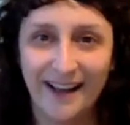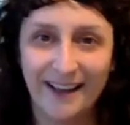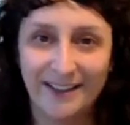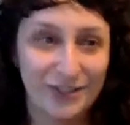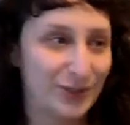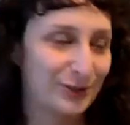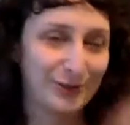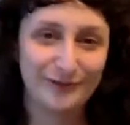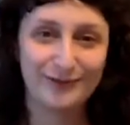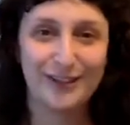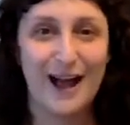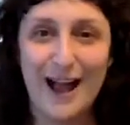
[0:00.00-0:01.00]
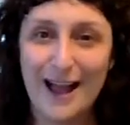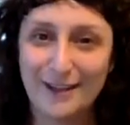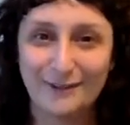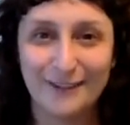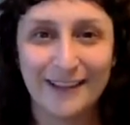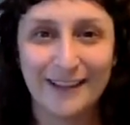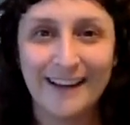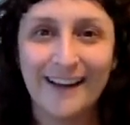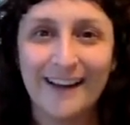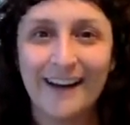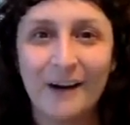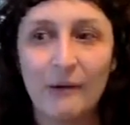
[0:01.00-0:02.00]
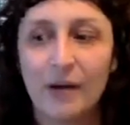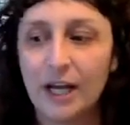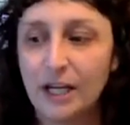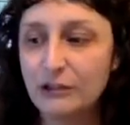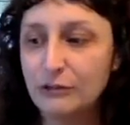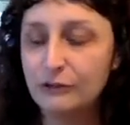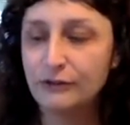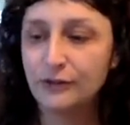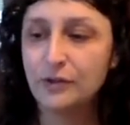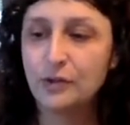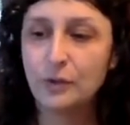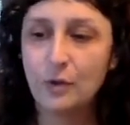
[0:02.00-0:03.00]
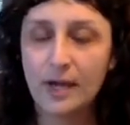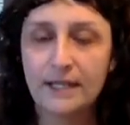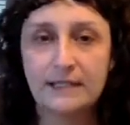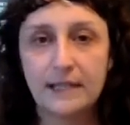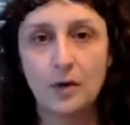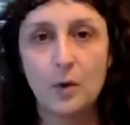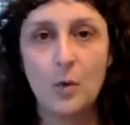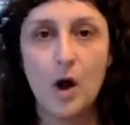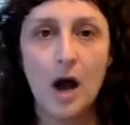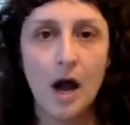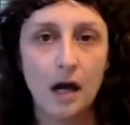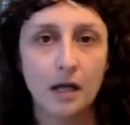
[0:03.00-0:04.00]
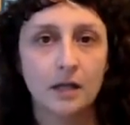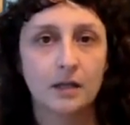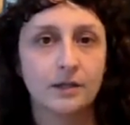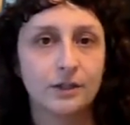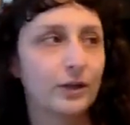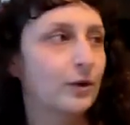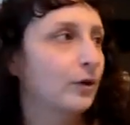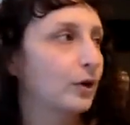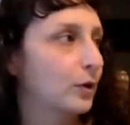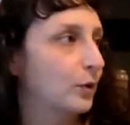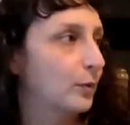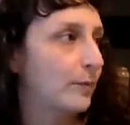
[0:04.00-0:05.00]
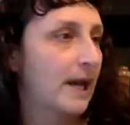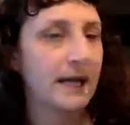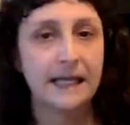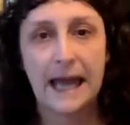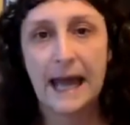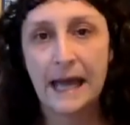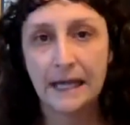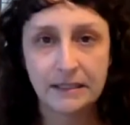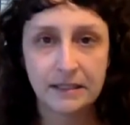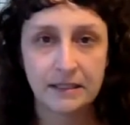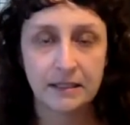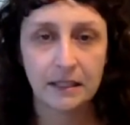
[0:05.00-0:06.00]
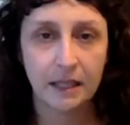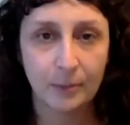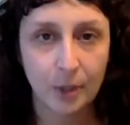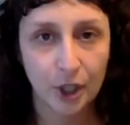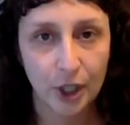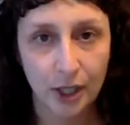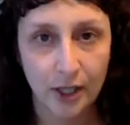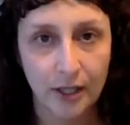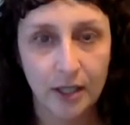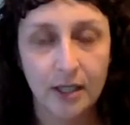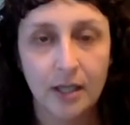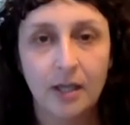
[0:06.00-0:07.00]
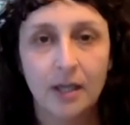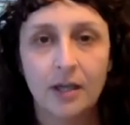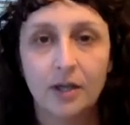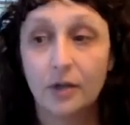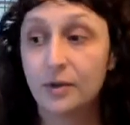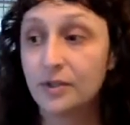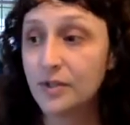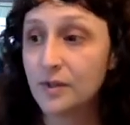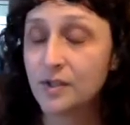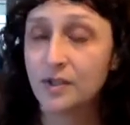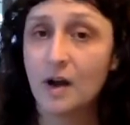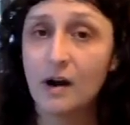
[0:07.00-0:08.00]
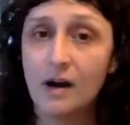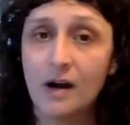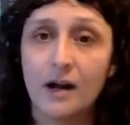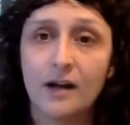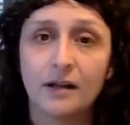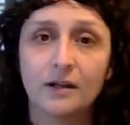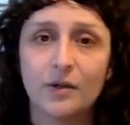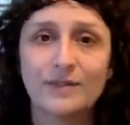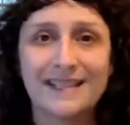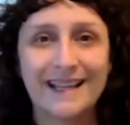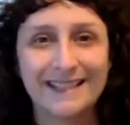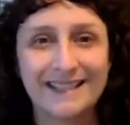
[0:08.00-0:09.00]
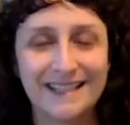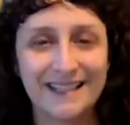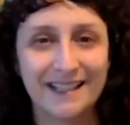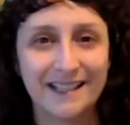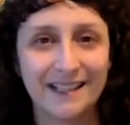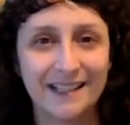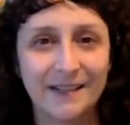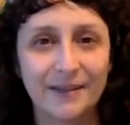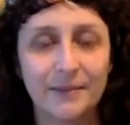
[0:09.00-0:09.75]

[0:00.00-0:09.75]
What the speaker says: do a live. What can I do to feel joy? Take a walk, go pet a cat in the neighborhood, go to Solsara, go dancing,